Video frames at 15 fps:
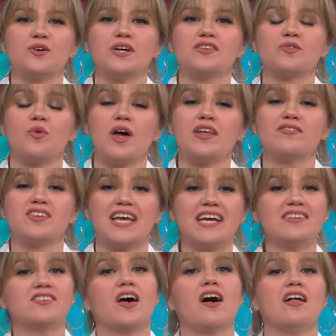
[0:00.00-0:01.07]
is one of
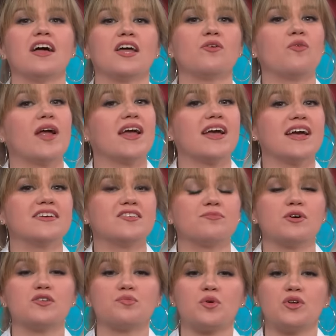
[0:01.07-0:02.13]
dancehall and reggae's
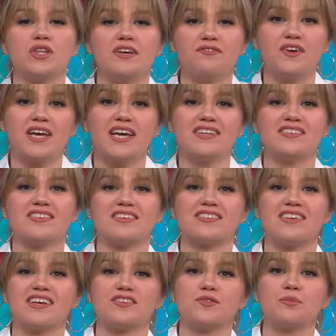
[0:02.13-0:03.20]
most prolific and
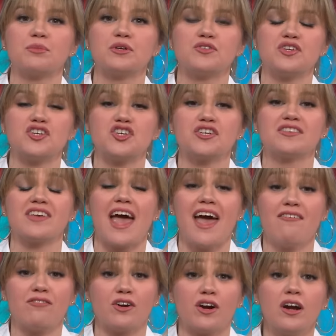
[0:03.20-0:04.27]
successful musicians
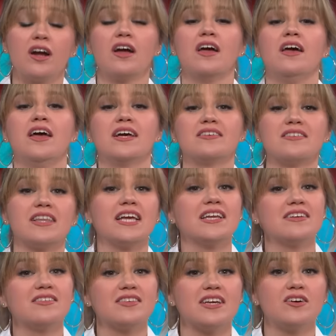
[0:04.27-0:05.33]
ever. His
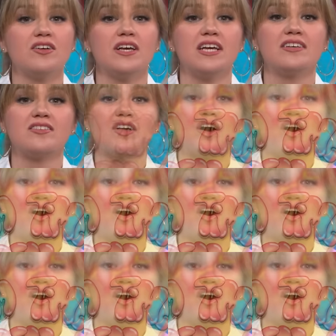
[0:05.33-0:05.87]
latest single is